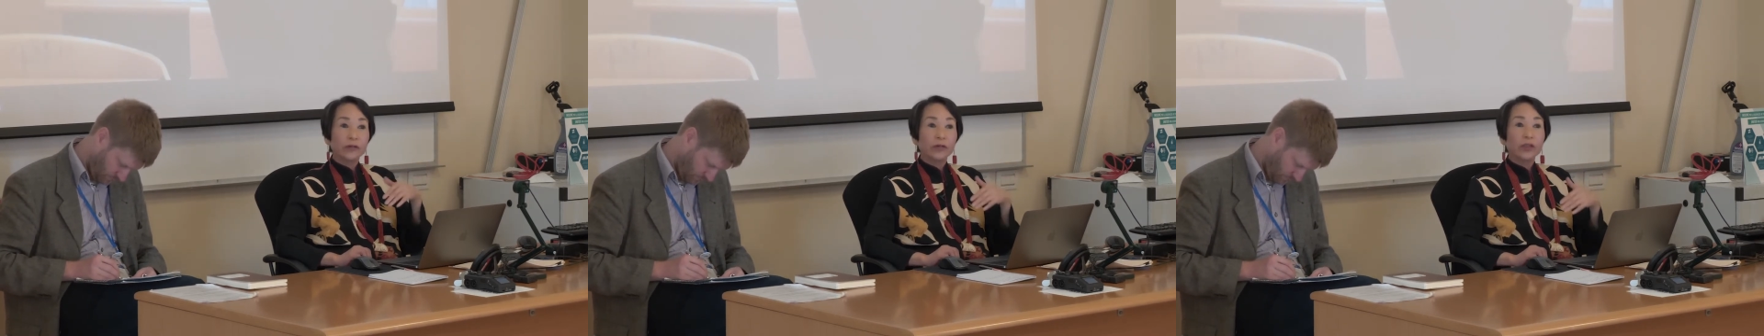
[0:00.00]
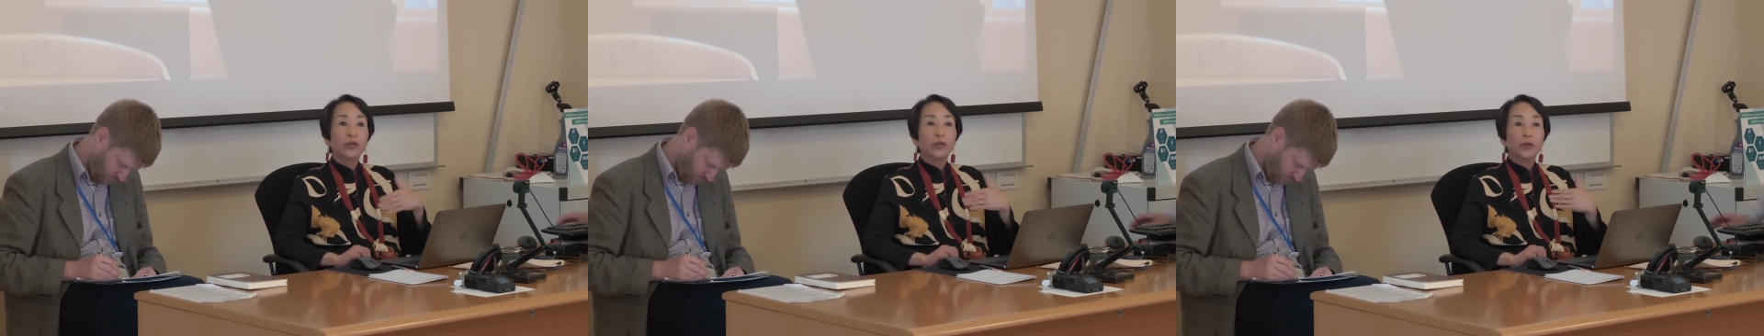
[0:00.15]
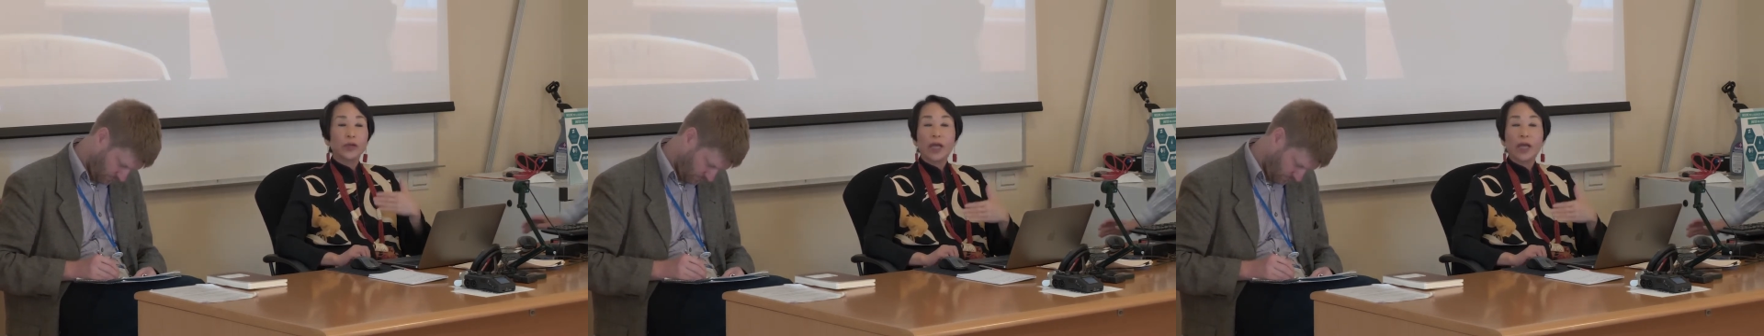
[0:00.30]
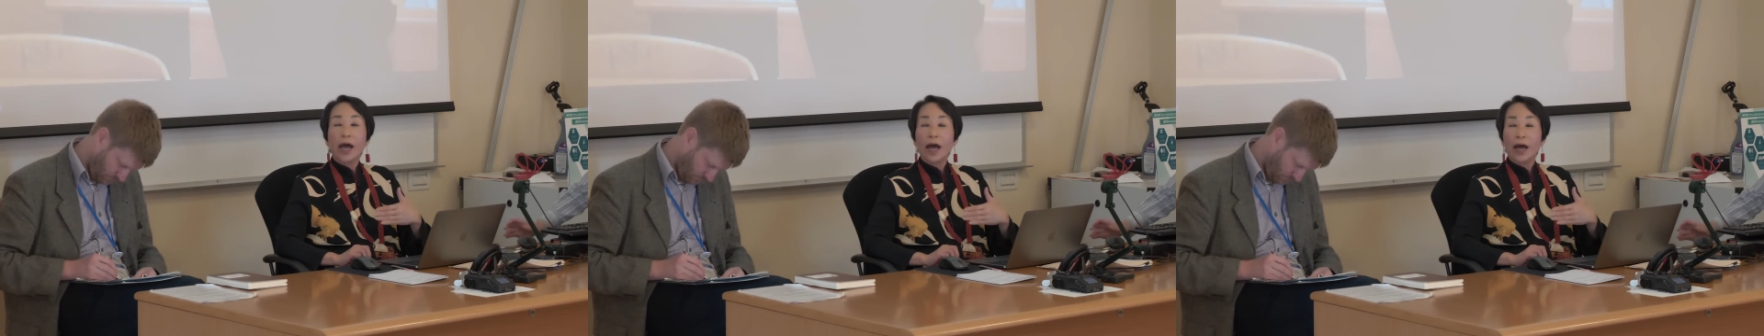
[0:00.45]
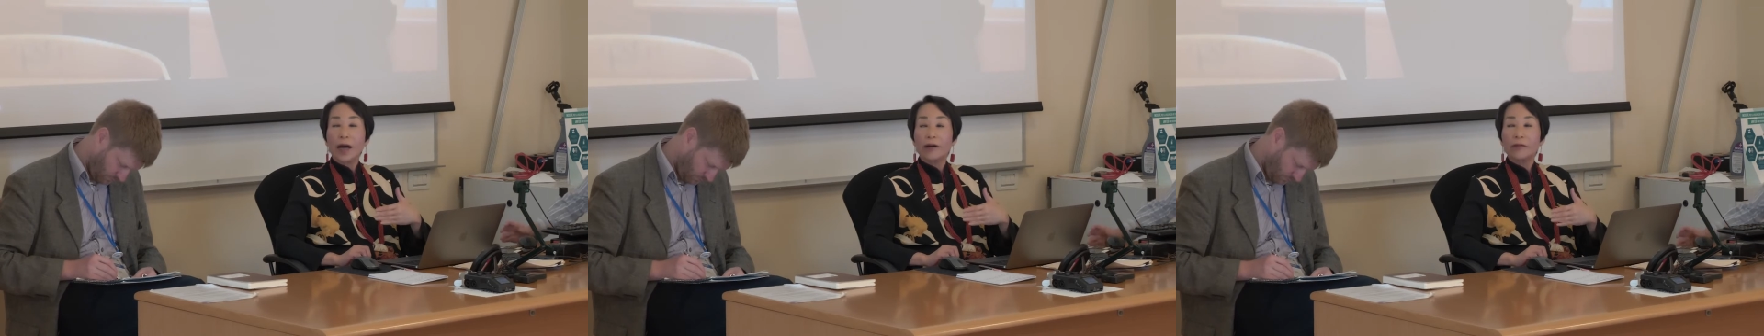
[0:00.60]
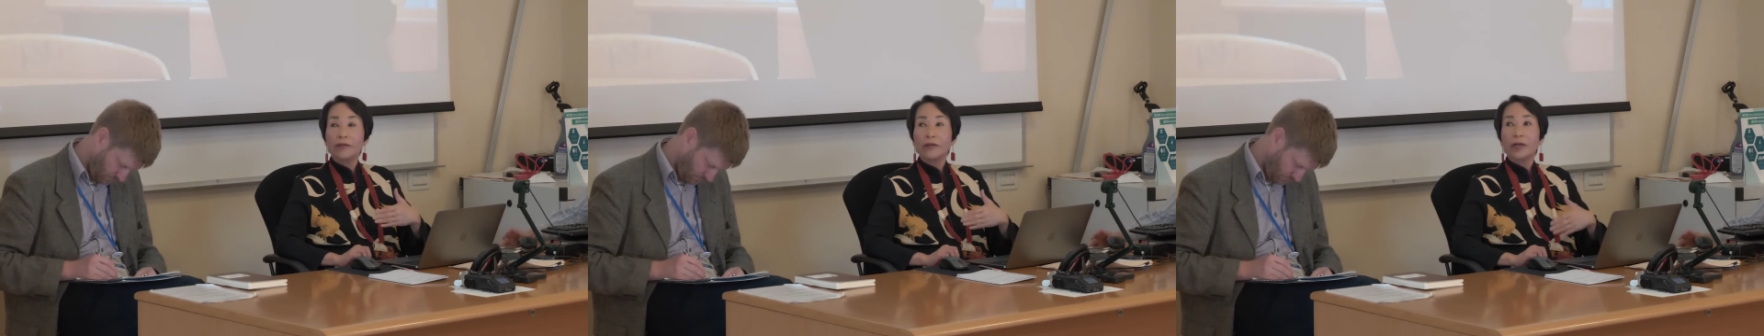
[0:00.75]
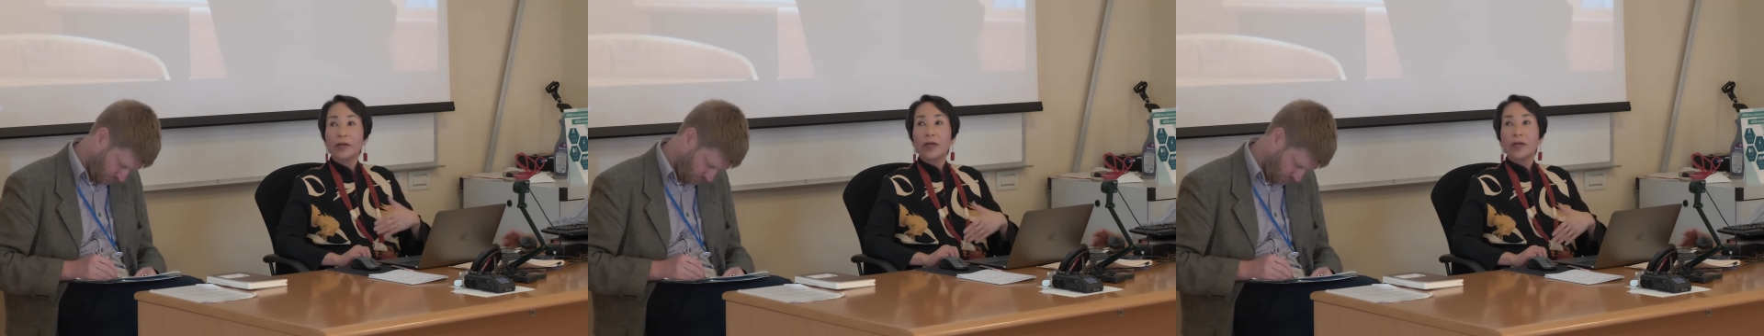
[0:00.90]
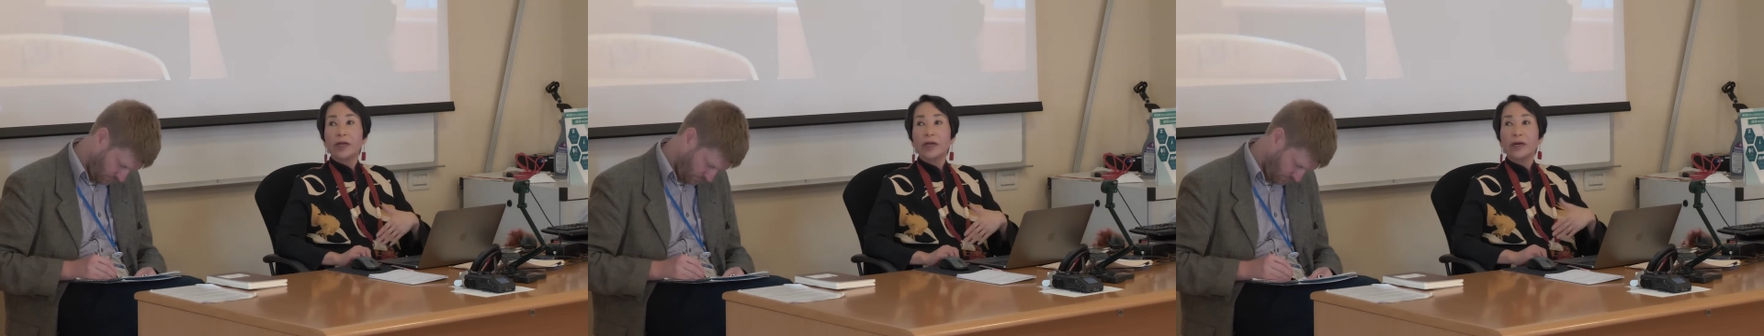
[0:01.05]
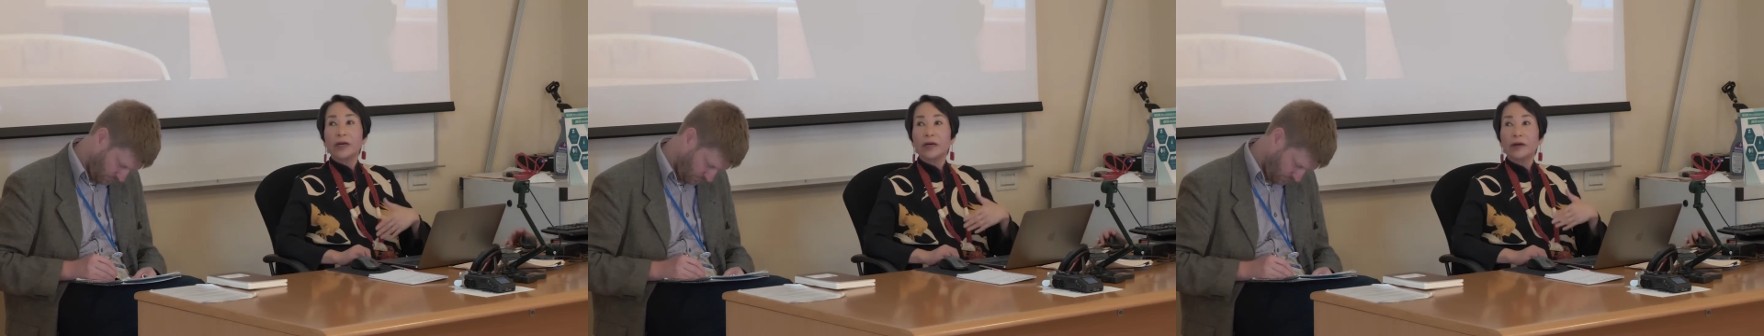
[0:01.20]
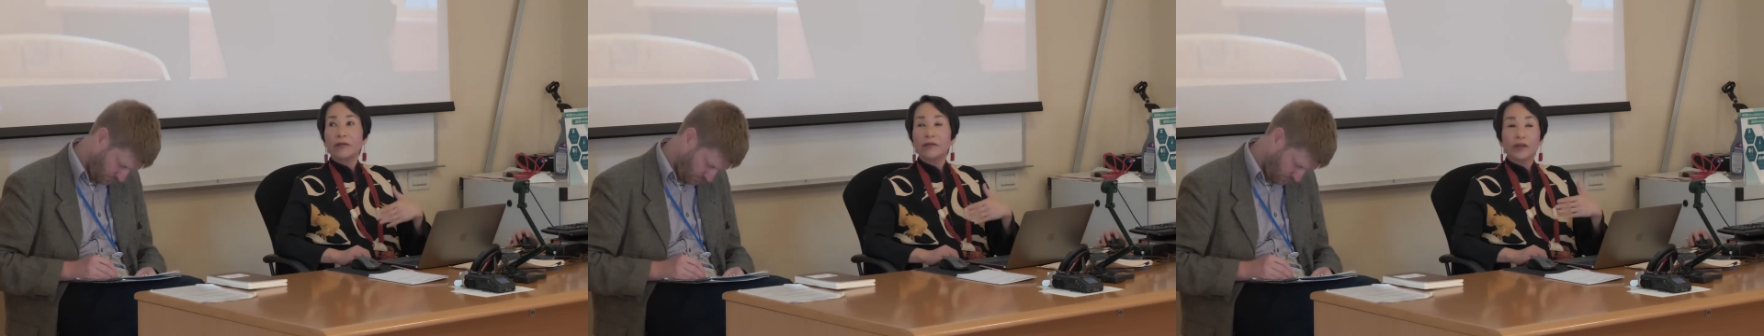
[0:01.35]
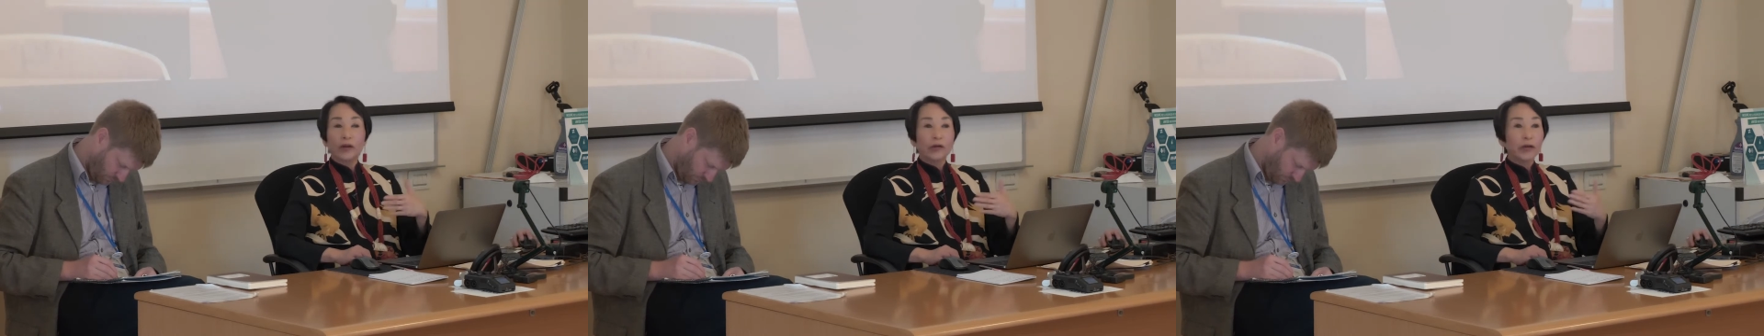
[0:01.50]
of which we have a